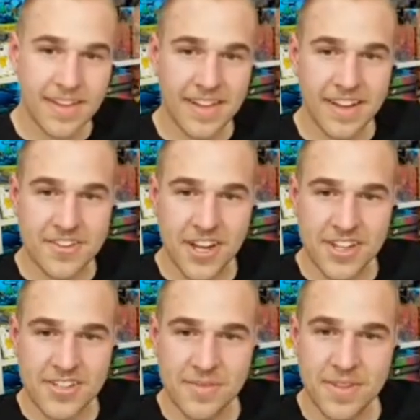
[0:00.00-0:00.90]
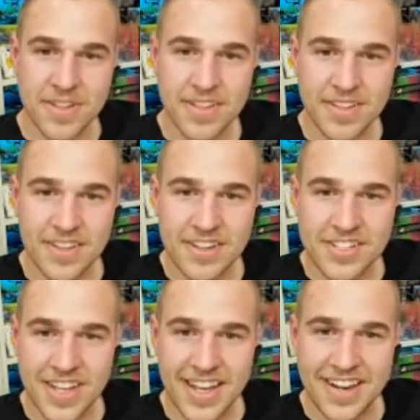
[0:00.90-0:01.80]
That was awesome. There's
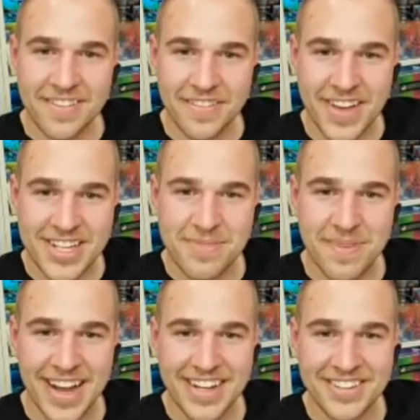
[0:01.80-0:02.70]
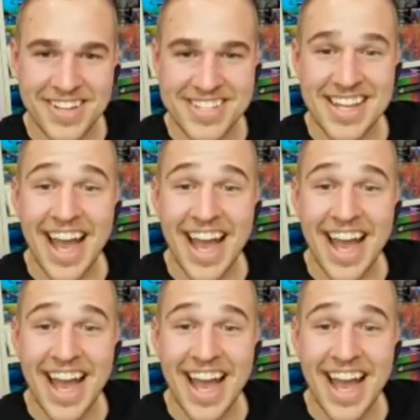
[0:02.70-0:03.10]
a hidden face behind you, Dusty.